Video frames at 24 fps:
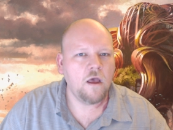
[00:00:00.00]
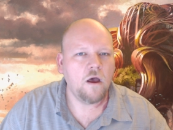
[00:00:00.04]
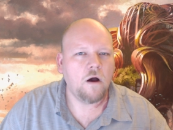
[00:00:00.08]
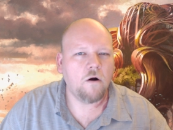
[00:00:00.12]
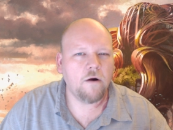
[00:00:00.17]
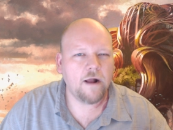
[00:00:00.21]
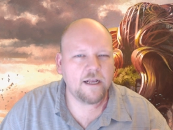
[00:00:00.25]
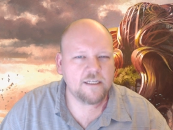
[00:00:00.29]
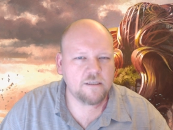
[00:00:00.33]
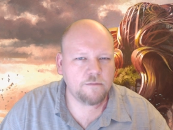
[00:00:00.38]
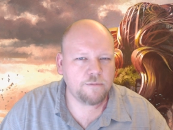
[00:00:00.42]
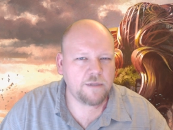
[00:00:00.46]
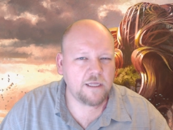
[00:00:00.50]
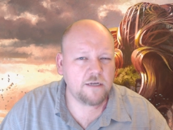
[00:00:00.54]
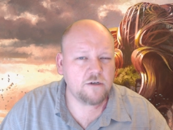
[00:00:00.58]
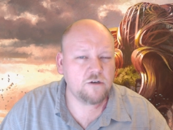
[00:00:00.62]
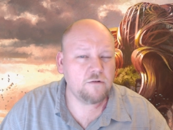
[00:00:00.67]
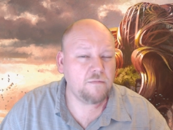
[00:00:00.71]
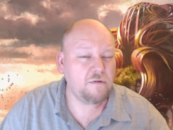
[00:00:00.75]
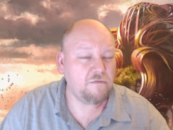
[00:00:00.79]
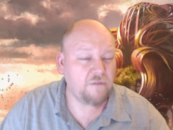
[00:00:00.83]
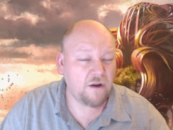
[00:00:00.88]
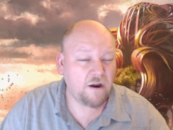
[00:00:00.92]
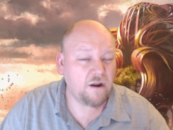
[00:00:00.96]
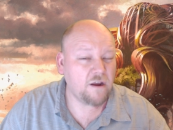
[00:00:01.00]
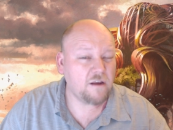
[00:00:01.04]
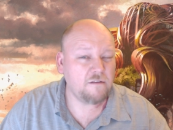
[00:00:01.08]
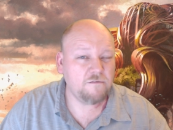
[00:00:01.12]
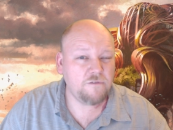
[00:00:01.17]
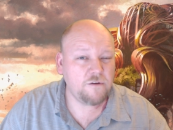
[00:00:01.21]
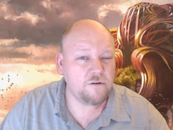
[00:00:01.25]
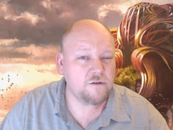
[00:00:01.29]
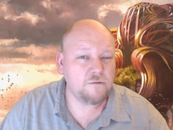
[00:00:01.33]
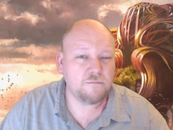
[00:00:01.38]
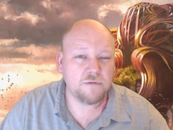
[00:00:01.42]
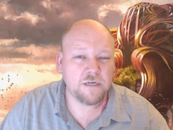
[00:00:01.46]
or has the potential to be very
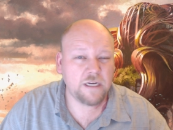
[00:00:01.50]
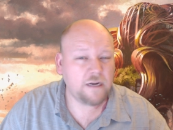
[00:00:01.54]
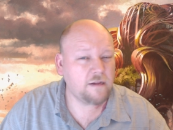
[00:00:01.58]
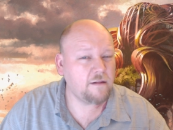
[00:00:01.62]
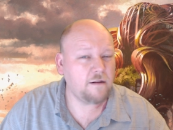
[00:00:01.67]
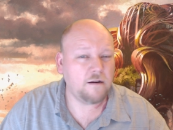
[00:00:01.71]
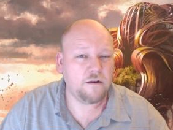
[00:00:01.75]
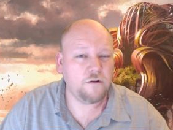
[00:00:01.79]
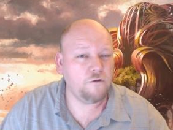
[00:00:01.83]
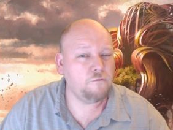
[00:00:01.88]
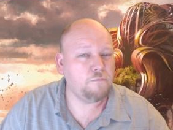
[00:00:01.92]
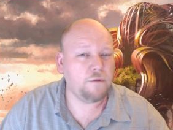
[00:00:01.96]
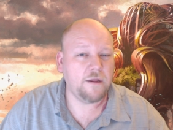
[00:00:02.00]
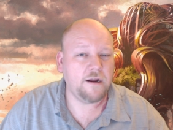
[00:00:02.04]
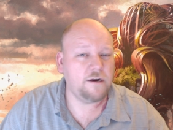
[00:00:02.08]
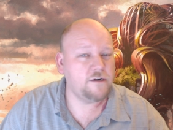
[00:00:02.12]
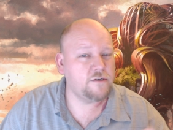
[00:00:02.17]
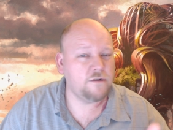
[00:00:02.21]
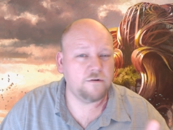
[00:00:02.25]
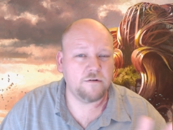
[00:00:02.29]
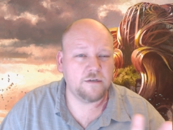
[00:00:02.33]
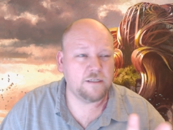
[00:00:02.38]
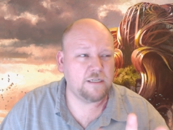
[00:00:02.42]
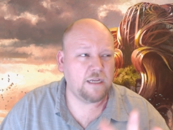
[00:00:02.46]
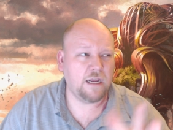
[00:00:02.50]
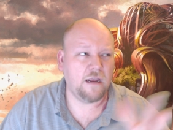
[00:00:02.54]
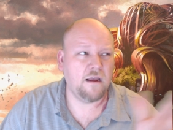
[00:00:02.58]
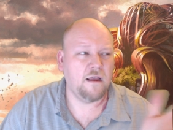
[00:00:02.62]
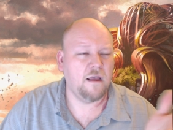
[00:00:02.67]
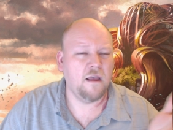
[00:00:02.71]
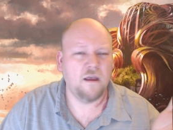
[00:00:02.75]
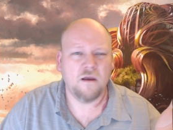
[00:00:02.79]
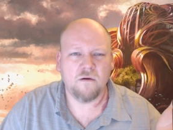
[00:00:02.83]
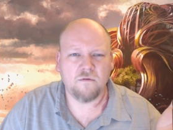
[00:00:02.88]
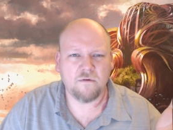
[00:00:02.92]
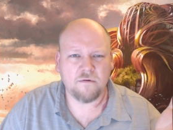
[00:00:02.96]
confusing, particularly to new players who are like,
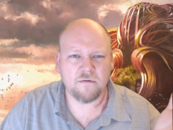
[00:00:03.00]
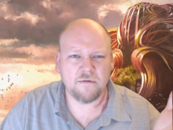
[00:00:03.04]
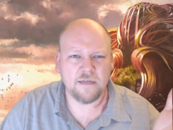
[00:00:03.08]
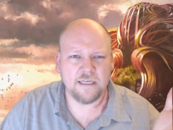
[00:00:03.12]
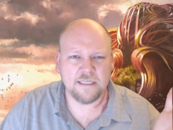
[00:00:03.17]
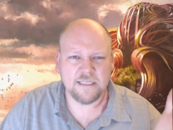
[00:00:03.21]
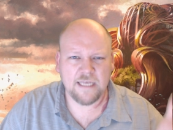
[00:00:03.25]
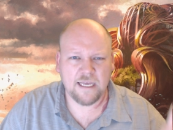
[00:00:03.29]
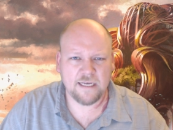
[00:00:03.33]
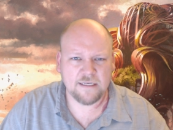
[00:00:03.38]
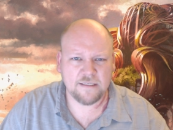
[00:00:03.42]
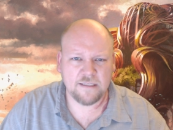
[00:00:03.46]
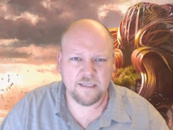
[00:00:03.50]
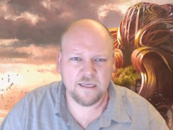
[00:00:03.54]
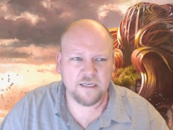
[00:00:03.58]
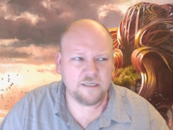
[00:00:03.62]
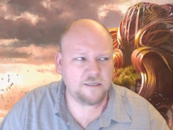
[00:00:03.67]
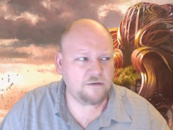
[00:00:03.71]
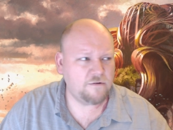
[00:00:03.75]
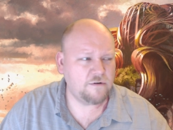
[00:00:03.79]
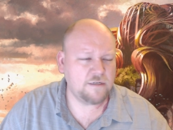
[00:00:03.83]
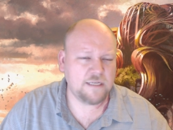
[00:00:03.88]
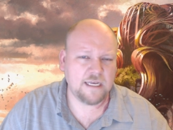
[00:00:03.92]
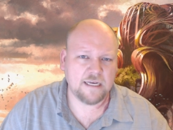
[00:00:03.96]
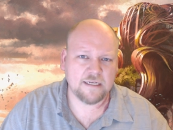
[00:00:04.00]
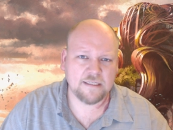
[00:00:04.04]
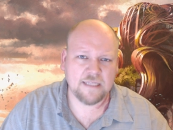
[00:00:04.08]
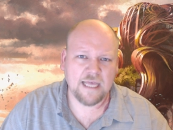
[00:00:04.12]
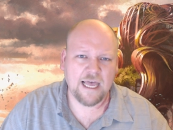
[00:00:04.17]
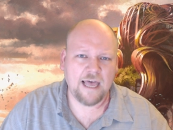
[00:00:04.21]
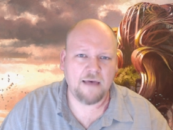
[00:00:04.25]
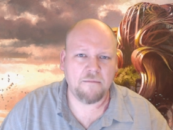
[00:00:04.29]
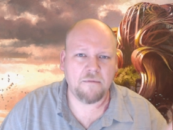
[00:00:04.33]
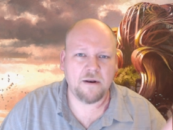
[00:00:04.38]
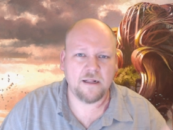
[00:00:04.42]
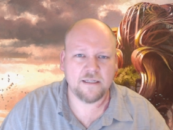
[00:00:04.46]
well, is X this or is X
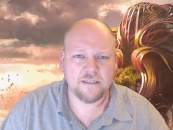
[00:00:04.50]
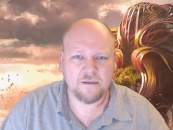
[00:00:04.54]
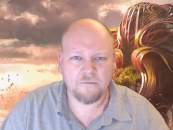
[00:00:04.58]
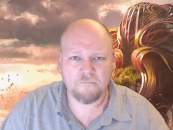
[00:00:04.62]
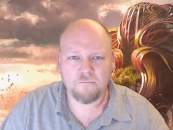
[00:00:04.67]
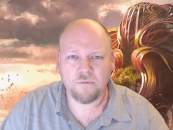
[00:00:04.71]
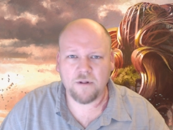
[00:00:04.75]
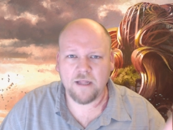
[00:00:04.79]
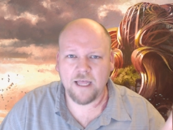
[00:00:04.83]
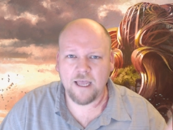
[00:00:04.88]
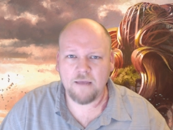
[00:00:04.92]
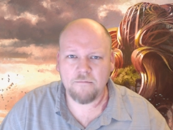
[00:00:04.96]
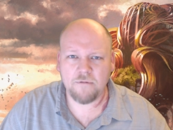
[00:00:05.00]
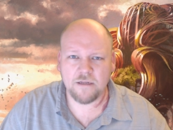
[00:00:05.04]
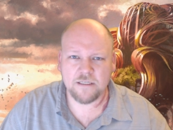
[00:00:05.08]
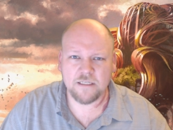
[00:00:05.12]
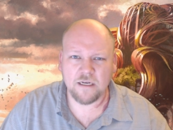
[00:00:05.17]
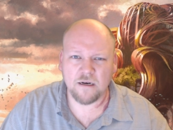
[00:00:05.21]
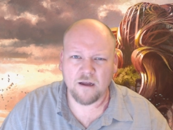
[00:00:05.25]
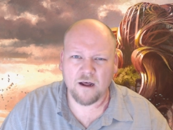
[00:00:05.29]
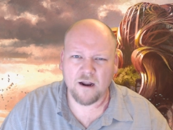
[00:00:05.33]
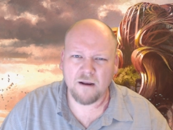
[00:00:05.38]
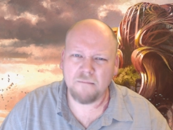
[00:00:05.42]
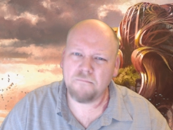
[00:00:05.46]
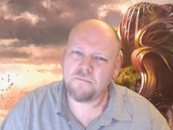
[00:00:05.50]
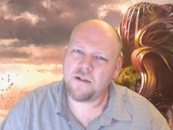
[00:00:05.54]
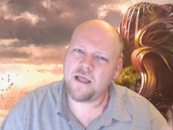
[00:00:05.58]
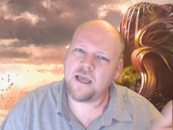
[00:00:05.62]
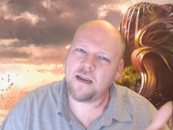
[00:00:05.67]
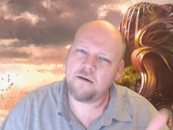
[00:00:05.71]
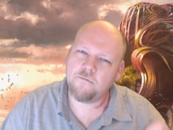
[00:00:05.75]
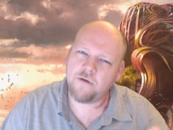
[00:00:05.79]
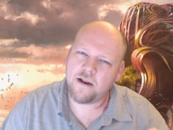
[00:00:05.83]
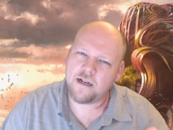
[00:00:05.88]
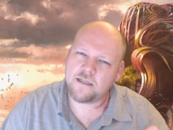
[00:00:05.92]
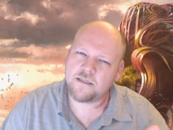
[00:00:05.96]
that? But it's in play, but is it not in
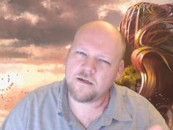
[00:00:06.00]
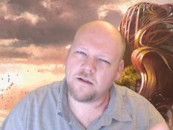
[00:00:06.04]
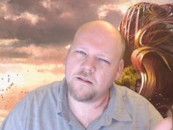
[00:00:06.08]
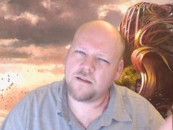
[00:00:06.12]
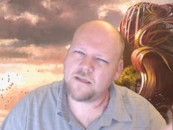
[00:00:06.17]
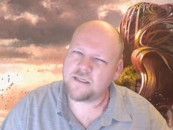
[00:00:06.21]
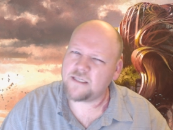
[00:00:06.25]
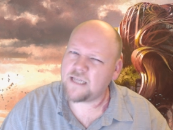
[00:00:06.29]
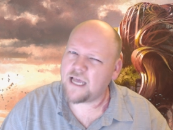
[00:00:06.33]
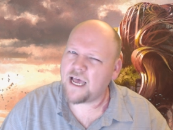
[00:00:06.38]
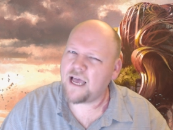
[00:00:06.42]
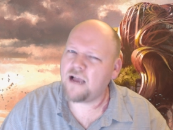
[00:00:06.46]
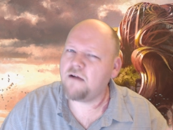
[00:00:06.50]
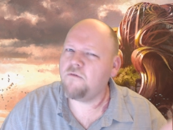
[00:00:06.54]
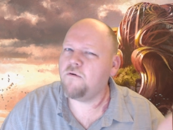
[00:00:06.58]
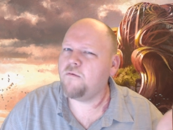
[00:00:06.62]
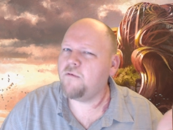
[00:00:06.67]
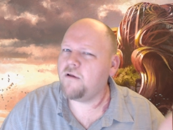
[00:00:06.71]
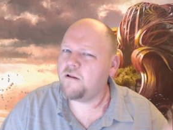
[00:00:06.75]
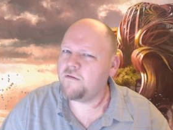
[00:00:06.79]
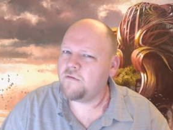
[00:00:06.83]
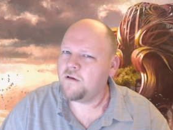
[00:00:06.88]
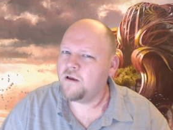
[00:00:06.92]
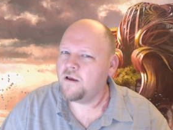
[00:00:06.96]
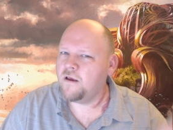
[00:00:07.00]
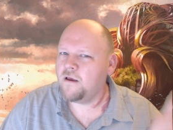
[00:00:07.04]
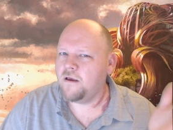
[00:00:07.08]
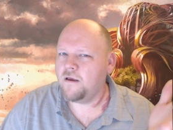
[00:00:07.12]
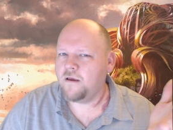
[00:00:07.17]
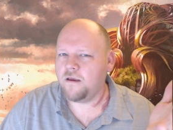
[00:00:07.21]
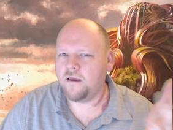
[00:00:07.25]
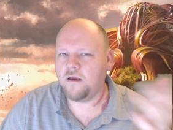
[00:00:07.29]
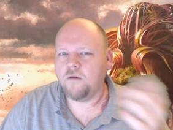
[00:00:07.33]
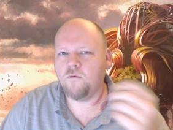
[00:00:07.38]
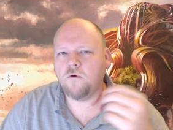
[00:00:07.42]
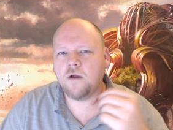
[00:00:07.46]
play? Wait, it's on the stack. Well, what,
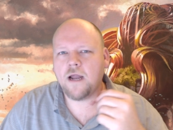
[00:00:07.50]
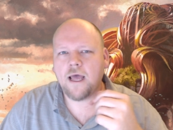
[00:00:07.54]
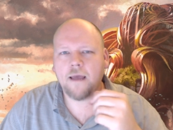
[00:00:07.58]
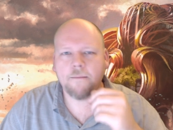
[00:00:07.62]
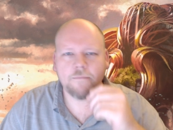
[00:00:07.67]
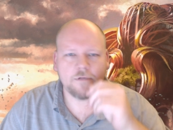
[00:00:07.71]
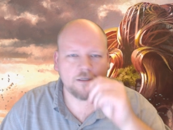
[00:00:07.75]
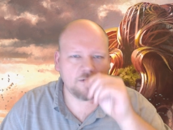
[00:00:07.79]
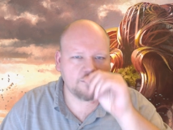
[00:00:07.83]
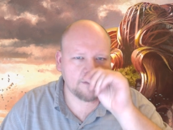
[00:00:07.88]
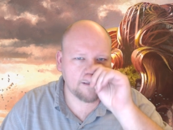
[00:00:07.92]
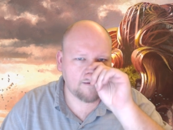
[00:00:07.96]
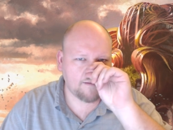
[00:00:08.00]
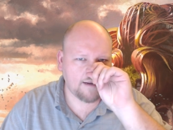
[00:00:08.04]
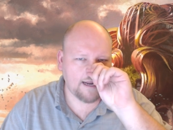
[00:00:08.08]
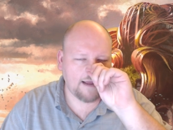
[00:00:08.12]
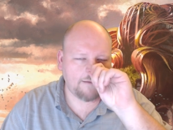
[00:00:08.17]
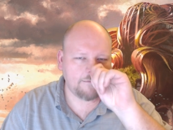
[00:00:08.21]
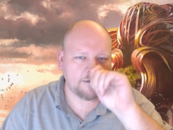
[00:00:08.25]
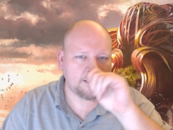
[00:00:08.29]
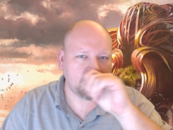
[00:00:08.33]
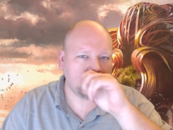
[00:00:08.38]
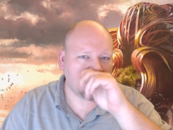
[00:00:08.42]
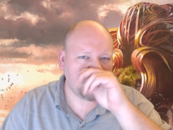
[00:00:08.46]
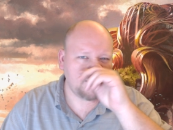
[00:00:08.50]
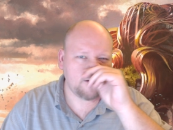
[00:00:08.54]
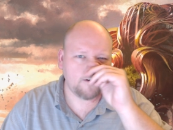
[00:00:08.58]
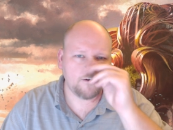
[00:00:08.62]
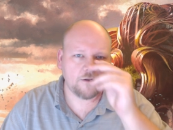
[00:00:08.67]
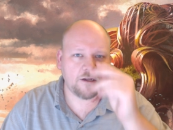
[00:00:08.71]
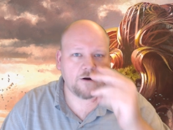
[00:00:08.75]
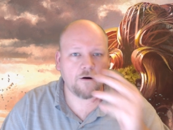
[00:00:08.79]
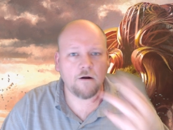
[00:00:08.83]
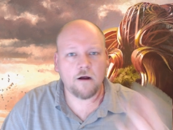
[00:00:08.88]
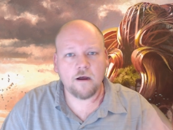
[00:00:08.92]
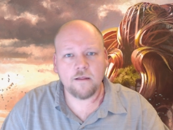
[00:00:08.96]
you know, what happens if something happens to creatures
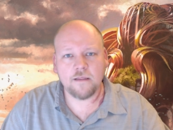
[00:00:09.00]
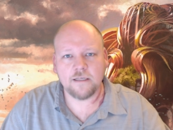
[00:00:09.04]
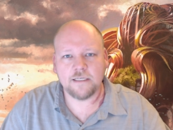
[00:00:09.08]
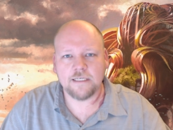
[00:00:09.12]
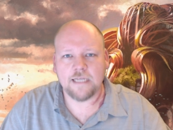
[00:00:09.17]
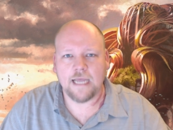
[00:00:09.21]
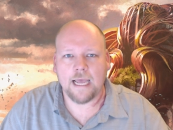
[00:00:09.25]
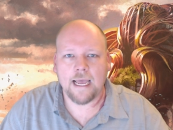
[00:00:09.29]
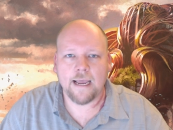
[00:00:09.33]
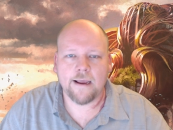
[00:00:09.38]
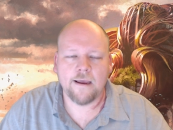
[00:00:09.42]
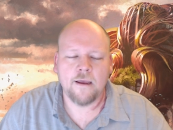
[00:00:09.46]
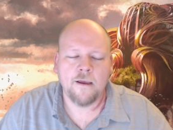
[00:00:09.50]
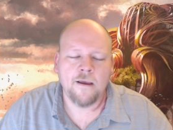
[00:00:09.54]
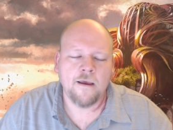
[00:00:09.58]
that are on the stack?